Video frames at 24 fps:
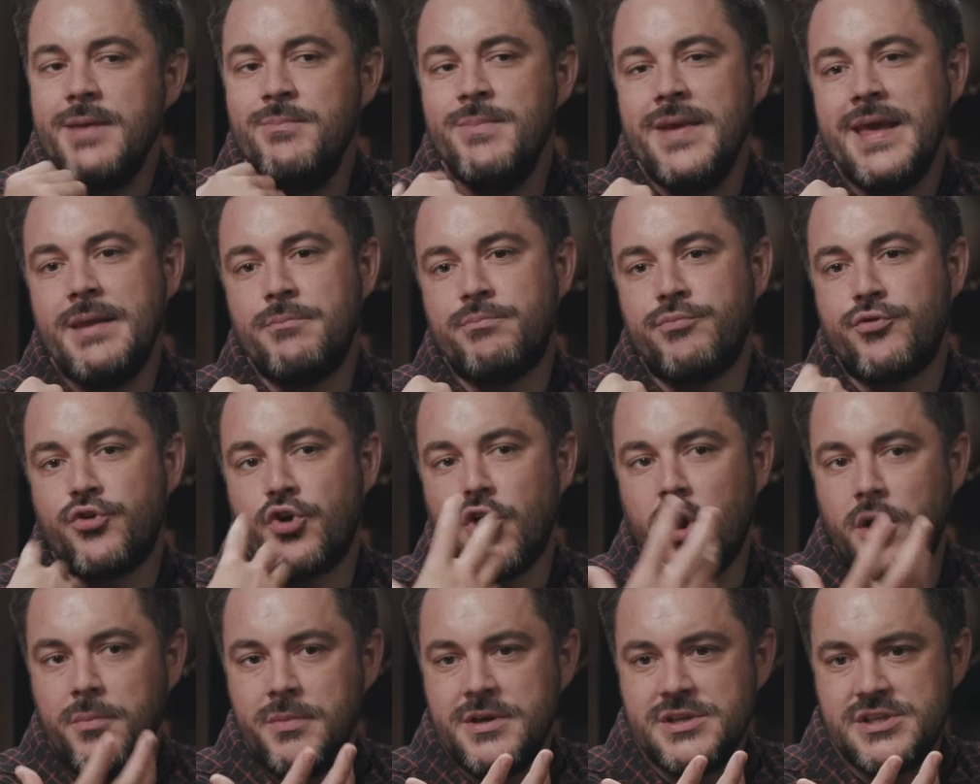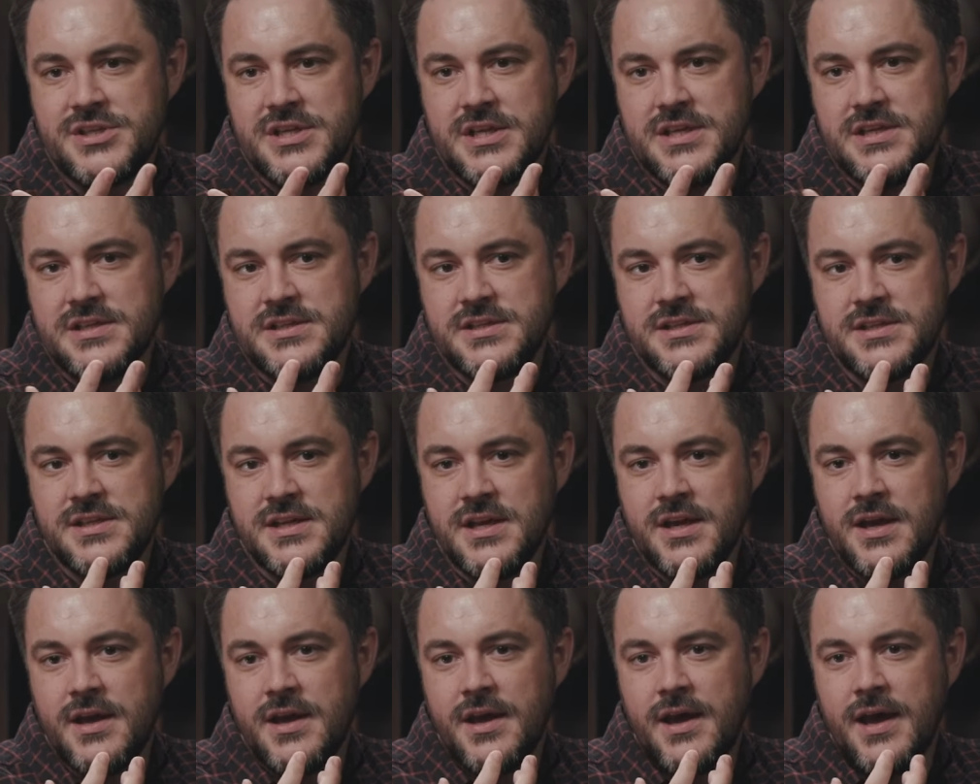had made
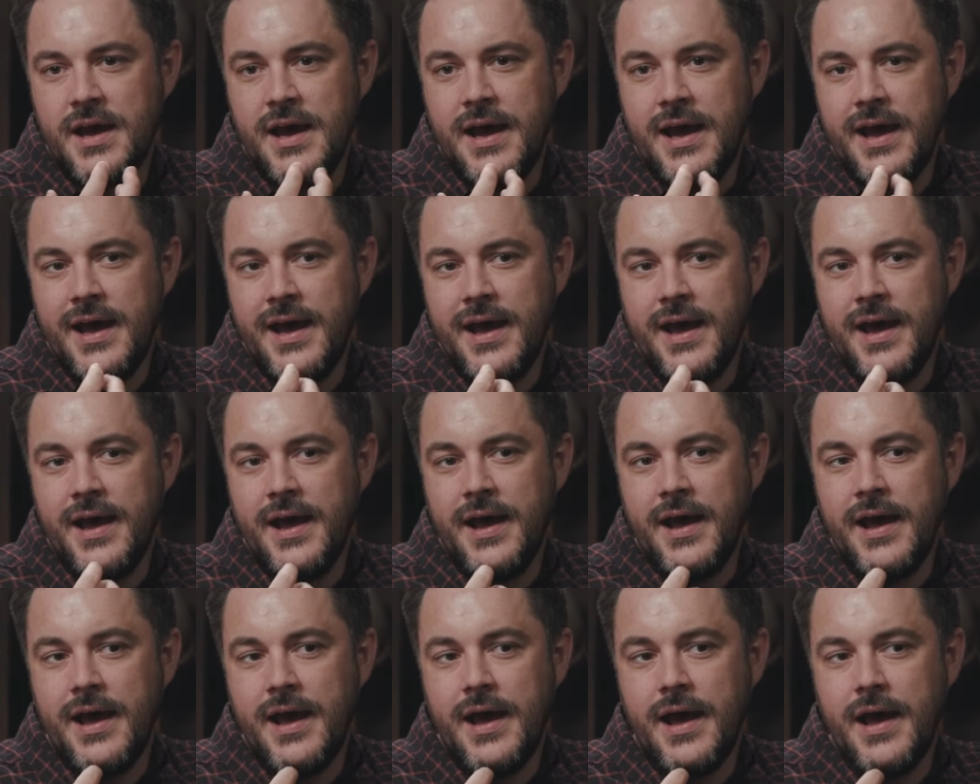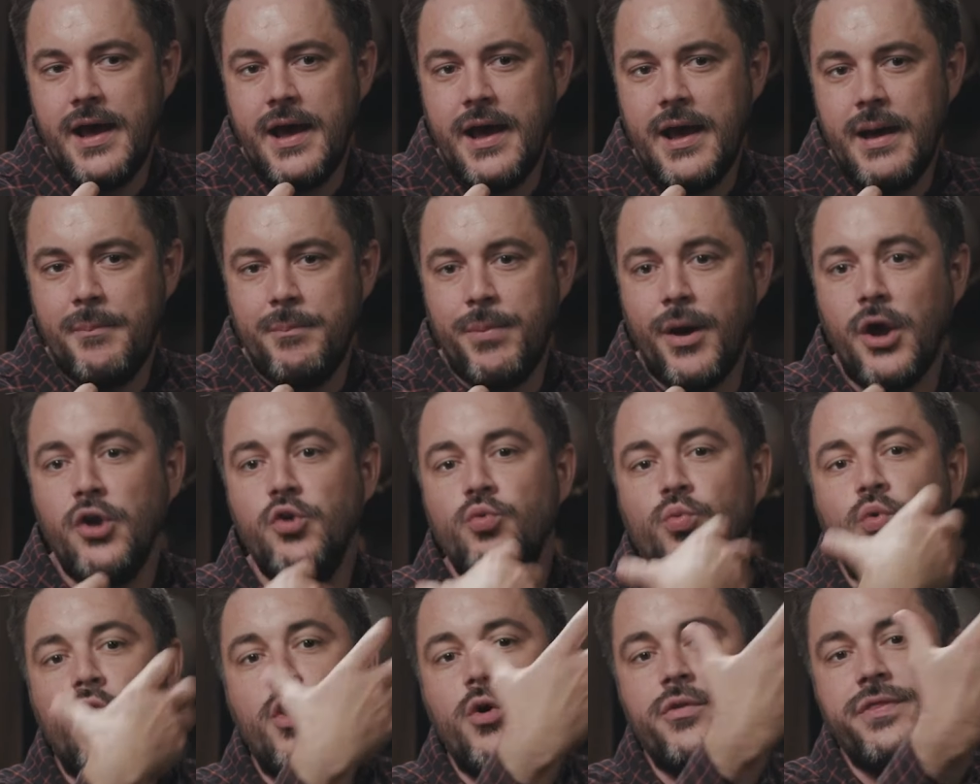promises
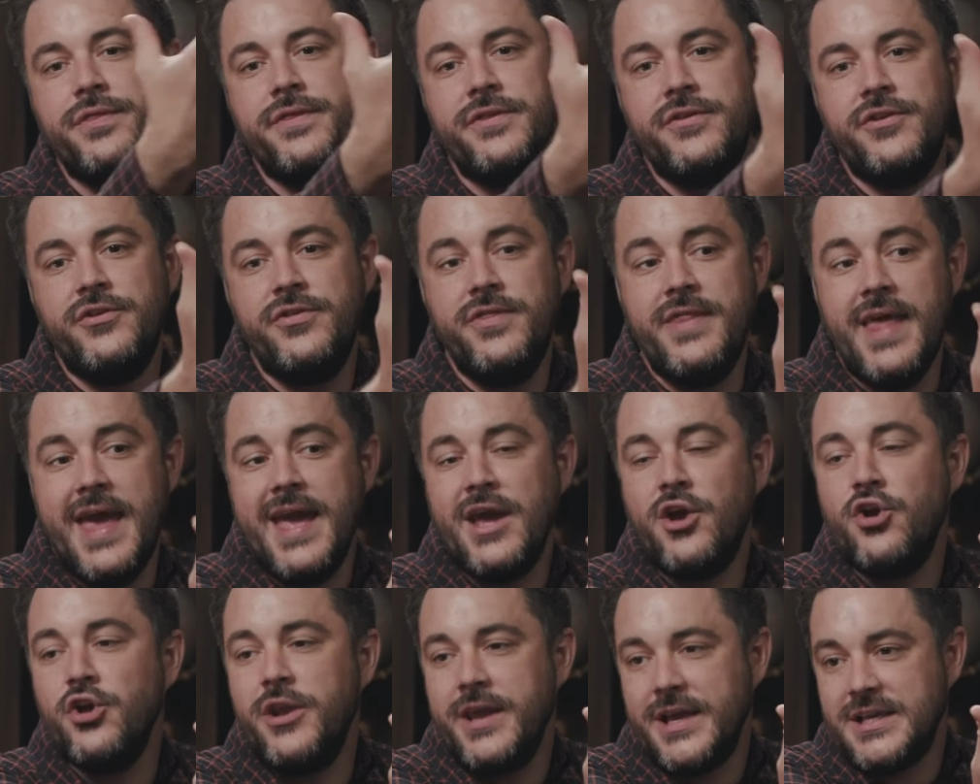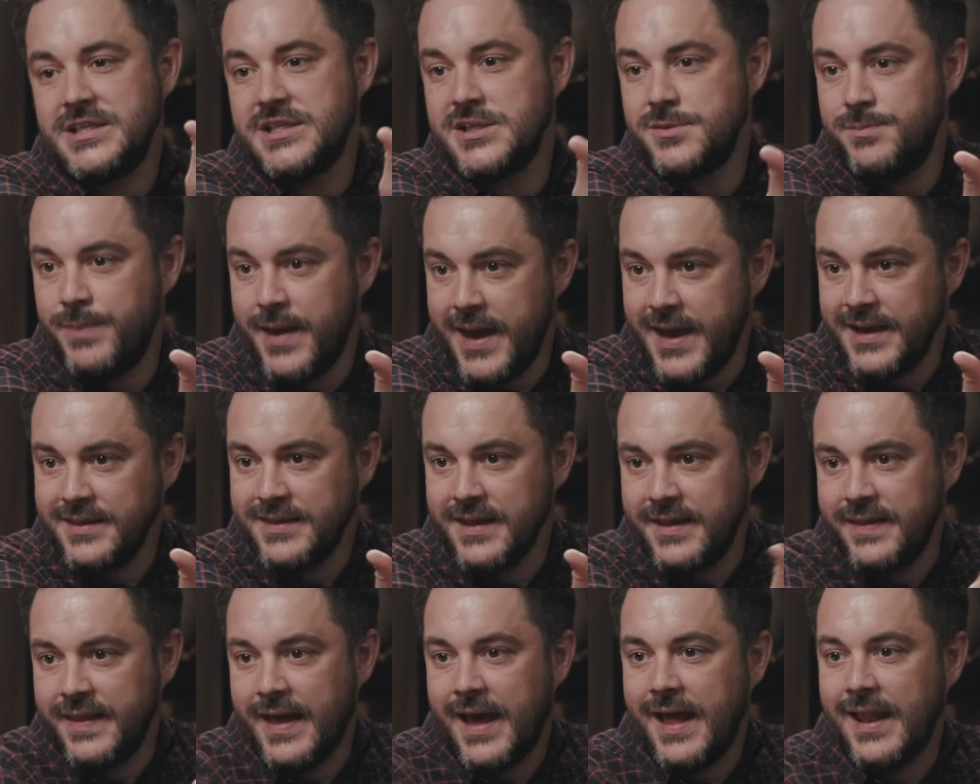about what they could expect
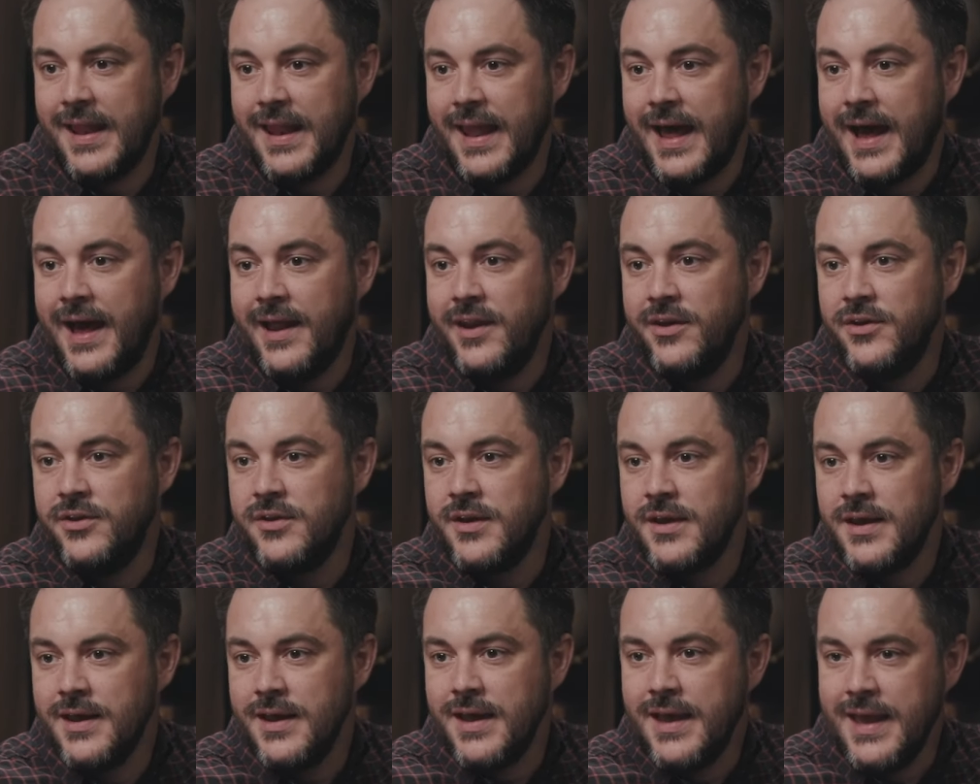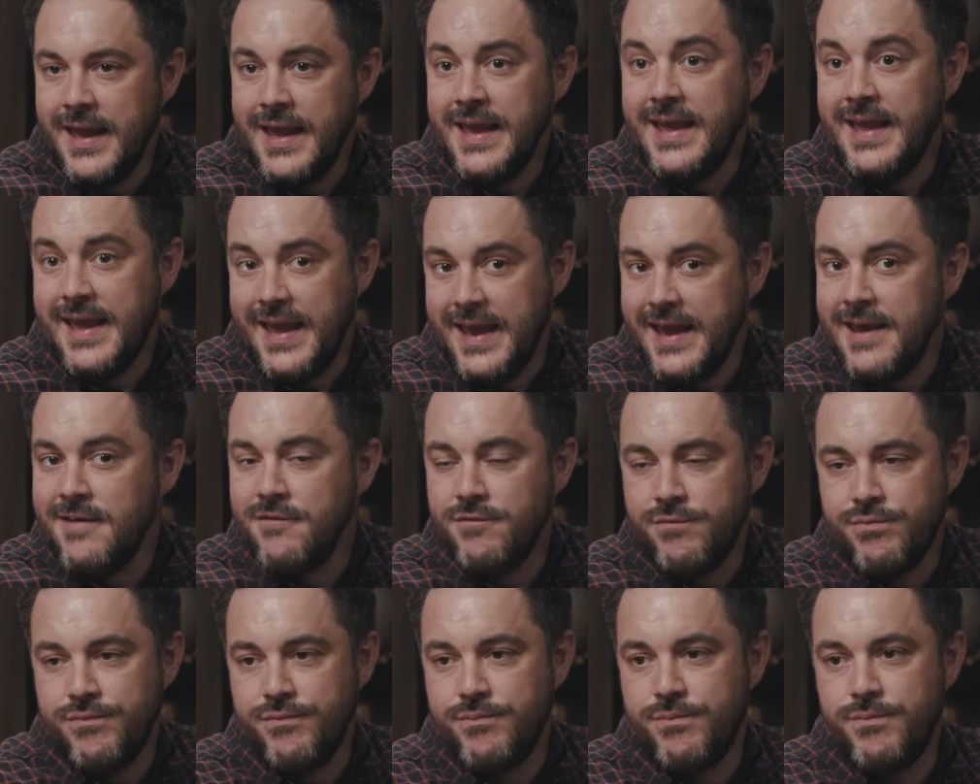in that land, he
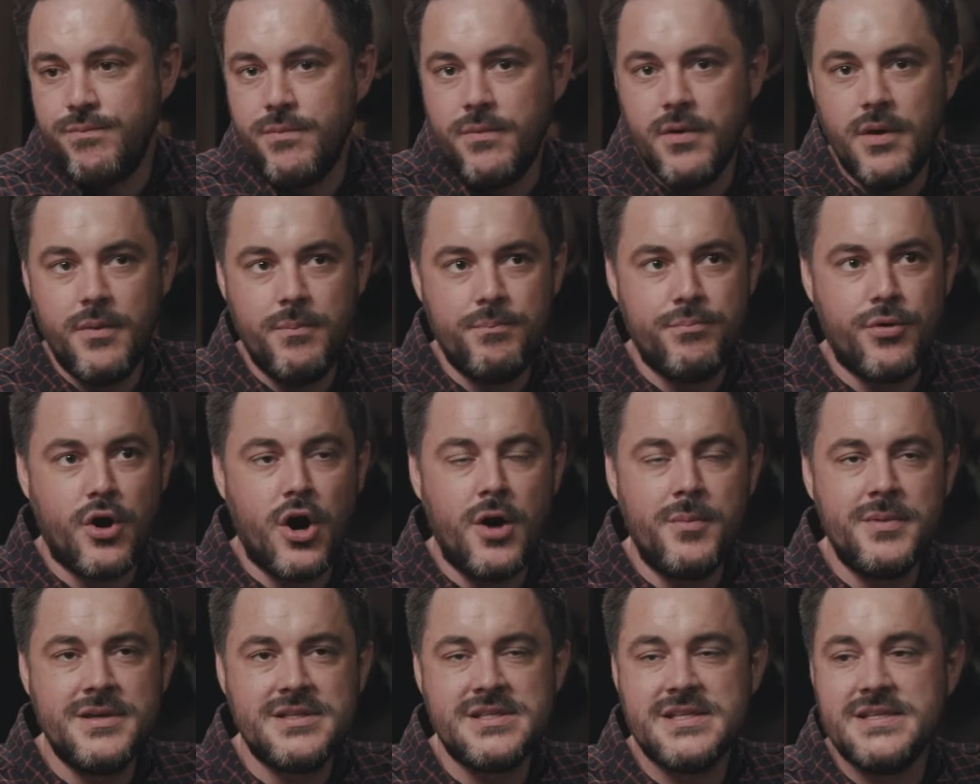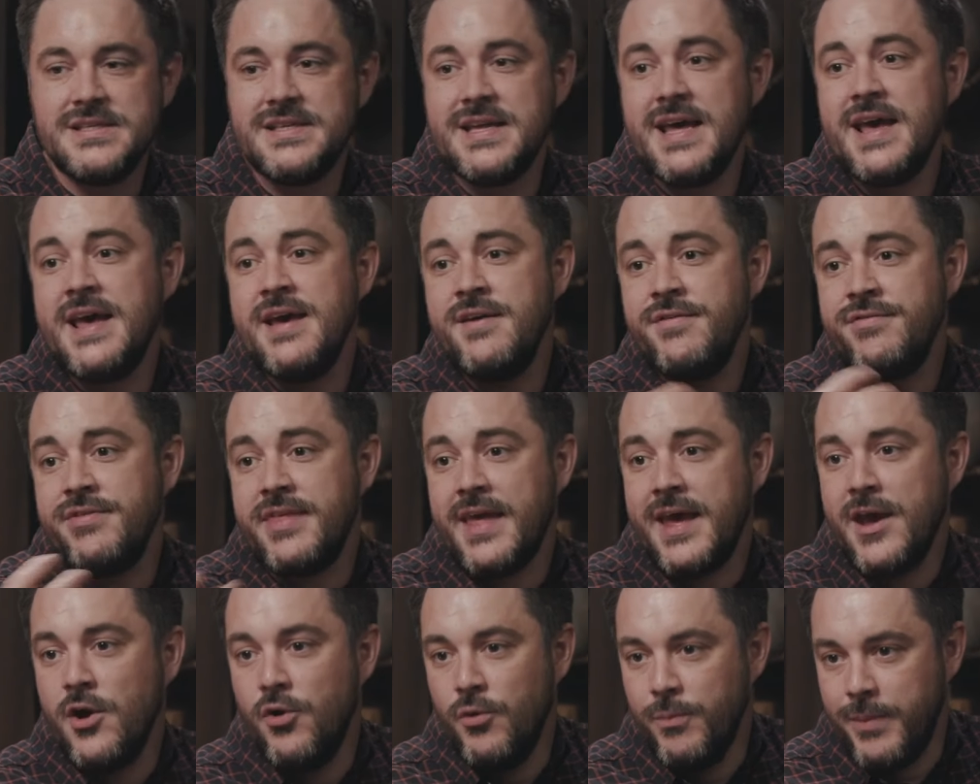gave promises that if
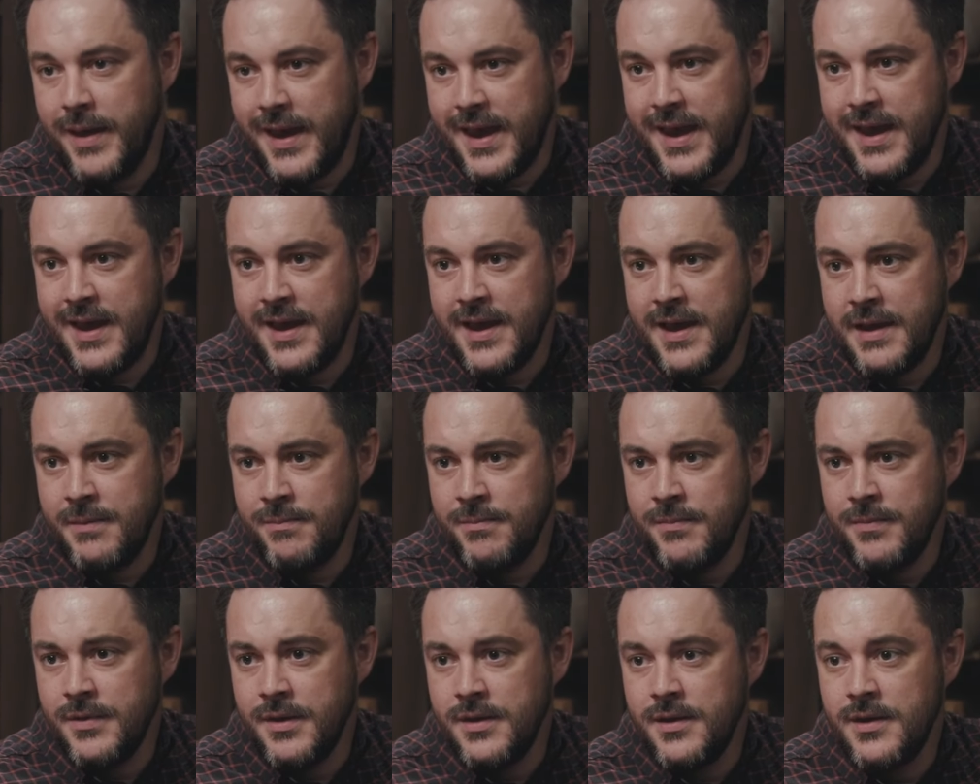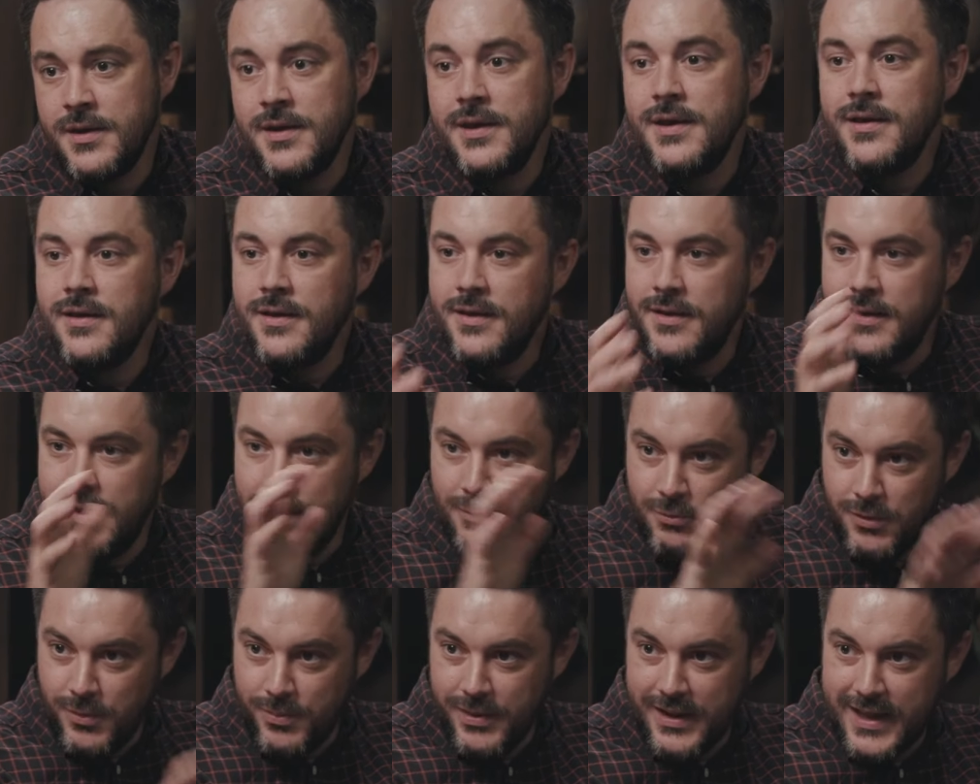they obey him,
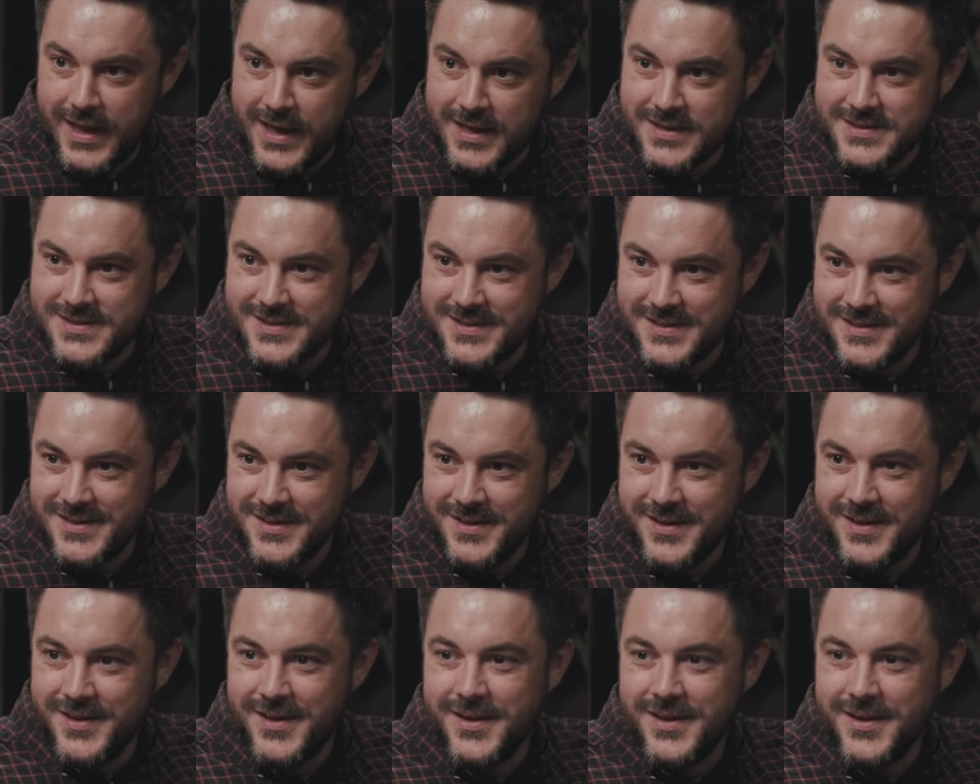he will bless.